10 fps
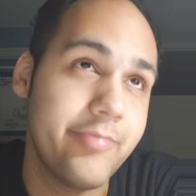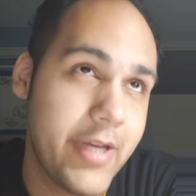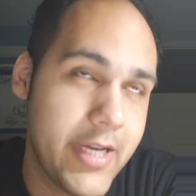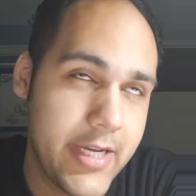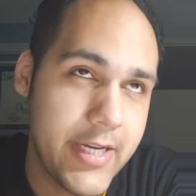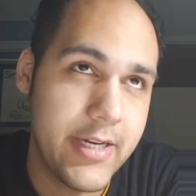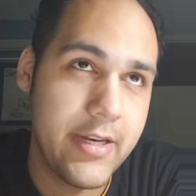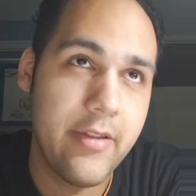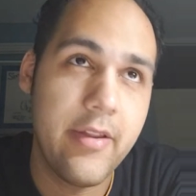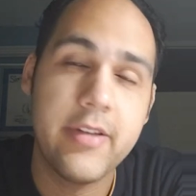
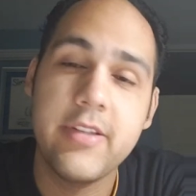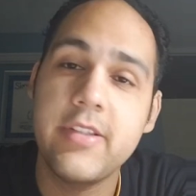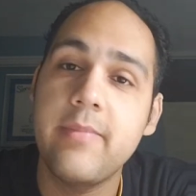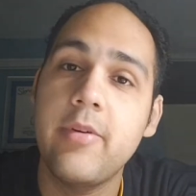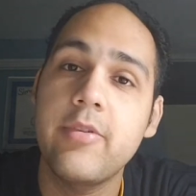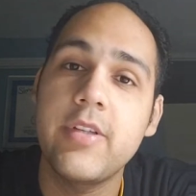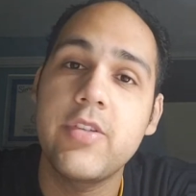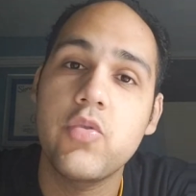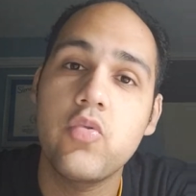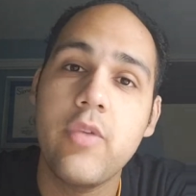And that is about
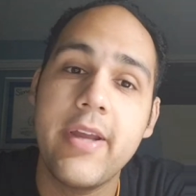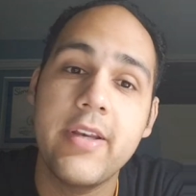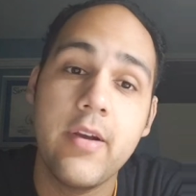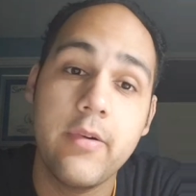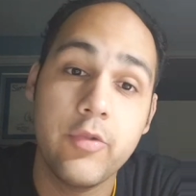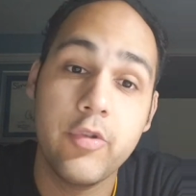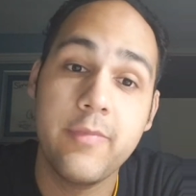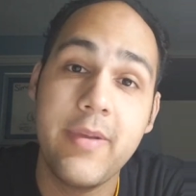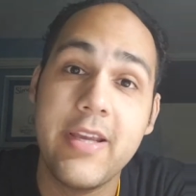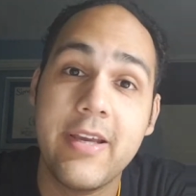it right now as we
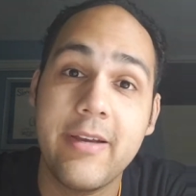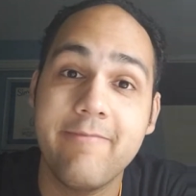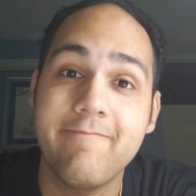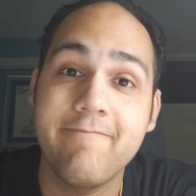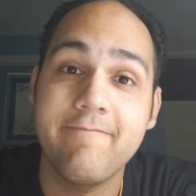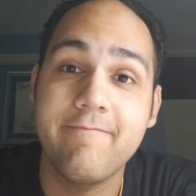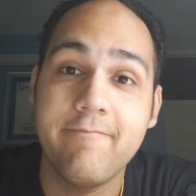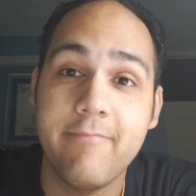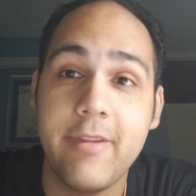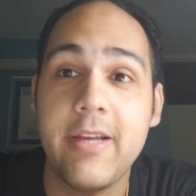speak.
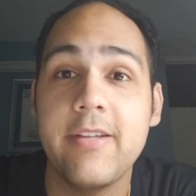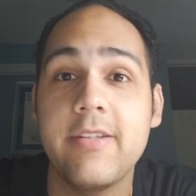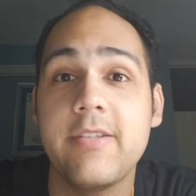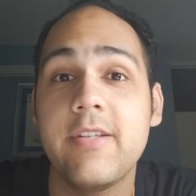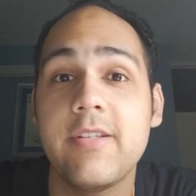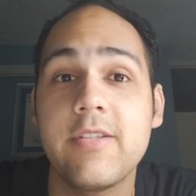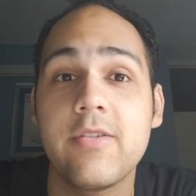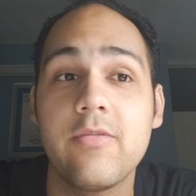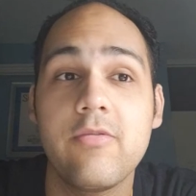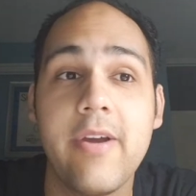That is it
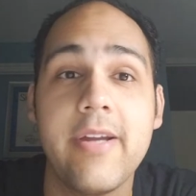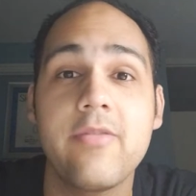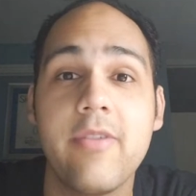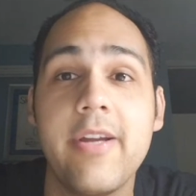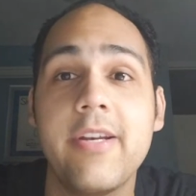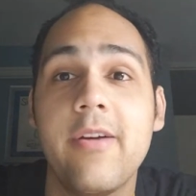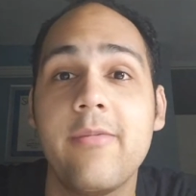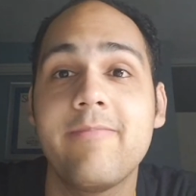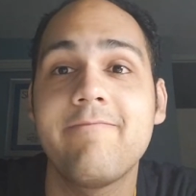right now.